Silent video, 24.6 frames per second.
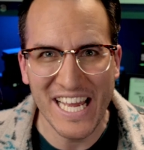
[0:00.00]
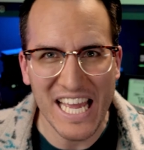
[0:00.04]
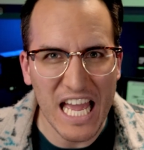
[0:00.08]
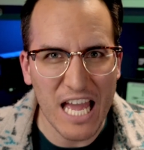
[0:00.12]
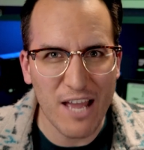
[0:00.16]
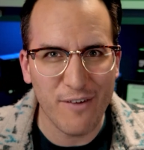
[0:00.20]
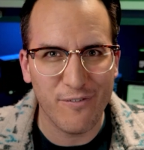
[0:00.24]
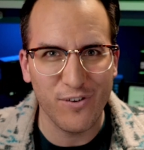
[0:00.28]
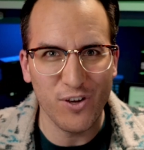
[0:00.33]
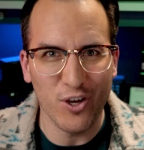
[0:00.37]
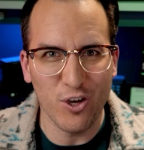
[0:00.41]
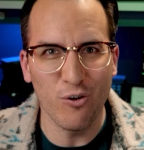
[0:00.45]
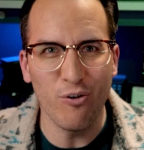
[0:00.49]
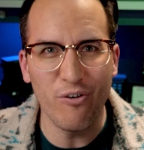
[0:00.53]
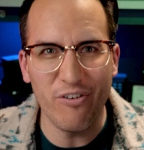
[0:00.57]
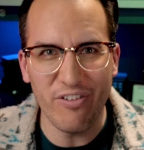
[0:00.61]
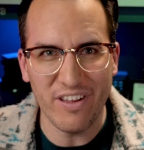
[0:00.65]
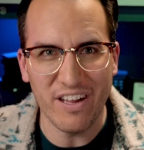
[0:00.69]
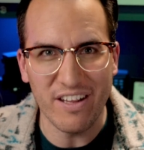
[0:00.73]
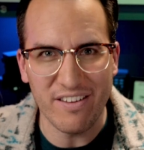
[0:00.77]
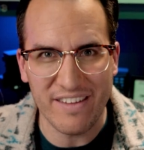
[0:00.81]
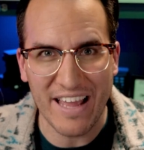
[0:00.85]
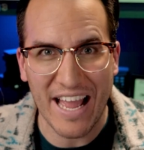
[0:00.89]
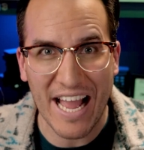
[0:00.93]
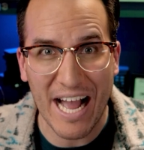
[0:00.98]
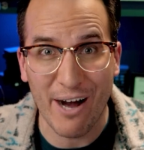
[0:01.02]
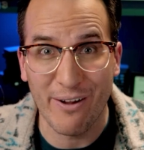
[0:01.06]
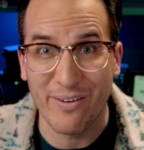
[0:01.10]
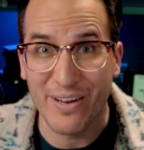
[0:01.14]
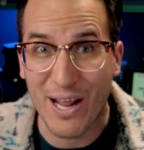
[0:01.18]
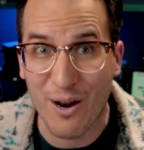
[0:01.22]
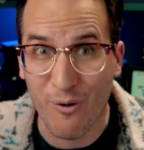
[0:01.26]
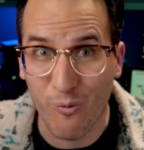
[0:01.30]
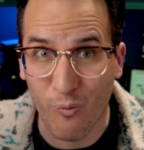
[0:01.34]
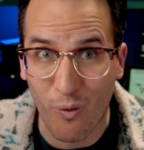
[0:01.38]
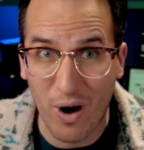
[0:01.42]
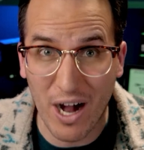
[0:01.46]
If you sit down
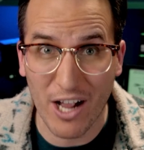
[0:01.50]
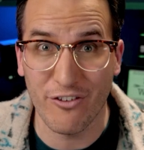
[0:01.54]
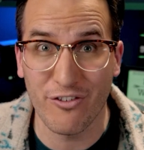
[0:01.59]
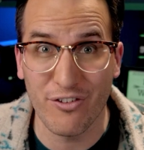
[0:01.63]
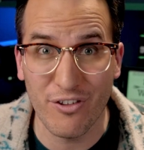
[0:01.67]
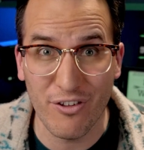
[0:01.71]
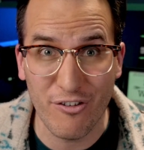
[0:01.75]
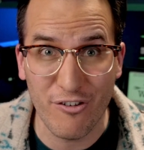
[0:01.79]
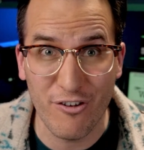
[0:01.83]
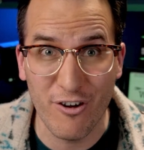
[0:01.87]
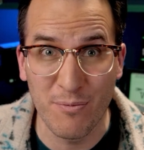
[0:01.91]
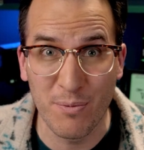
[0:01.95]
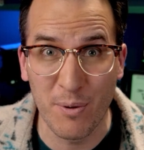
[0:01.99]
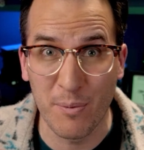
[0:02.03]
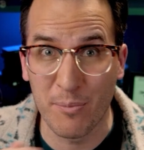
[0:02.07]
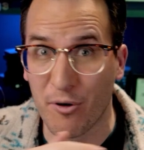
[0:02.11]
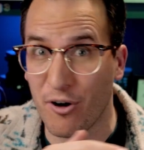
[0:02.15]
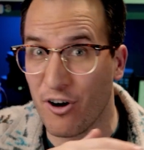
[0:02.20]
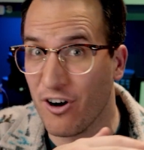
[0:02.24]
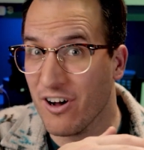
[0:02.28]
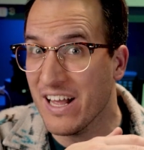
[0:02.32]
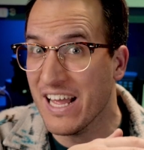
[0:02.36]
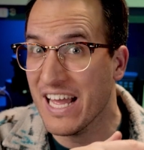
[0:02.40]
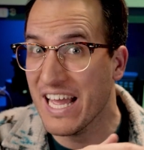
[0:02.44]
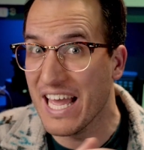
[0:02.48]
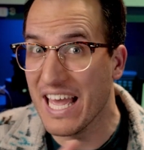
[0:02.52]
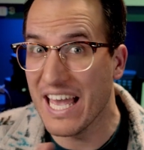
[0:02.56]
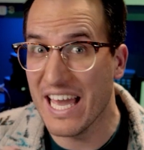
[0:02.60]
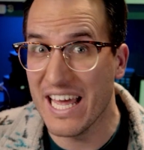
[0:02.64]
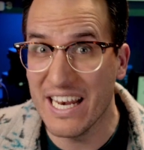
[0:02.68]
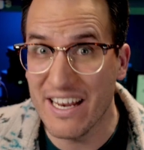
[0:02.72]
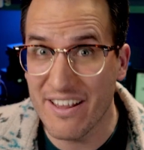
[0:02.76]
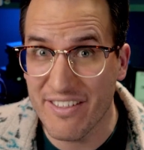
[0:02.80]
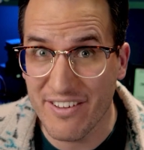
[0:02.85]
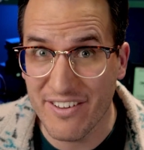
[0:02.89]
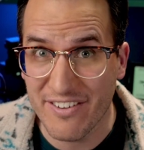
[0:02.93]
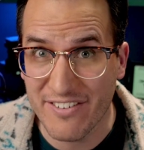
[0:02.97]
and watch the Super Bowl
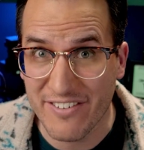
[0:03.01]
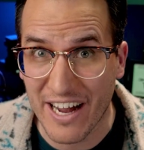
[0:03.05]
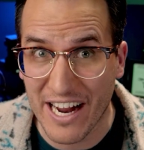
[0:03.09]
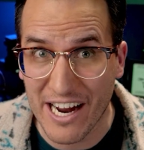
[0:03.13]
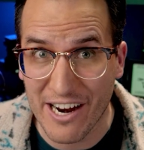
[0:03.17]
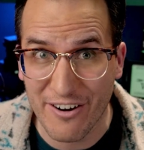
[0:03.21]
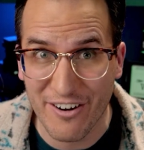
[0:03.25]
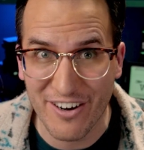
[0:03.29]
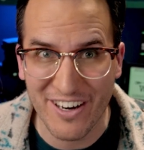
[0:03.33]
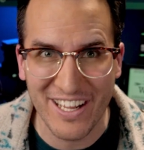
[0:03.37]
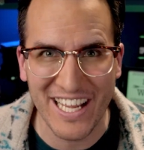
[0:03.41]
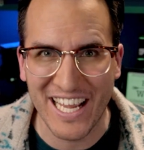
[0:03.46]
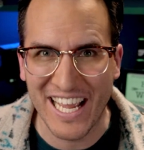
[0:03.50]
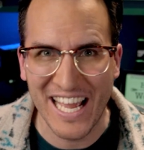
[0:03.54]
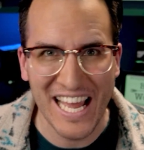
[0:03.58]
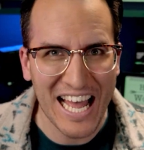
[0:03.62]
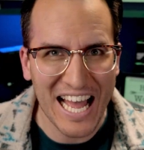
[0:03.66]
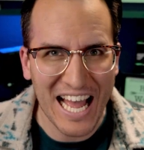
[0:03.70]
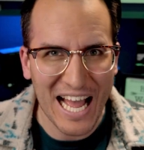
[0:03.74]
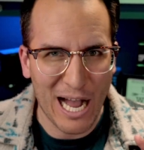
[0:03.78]
in its entirety,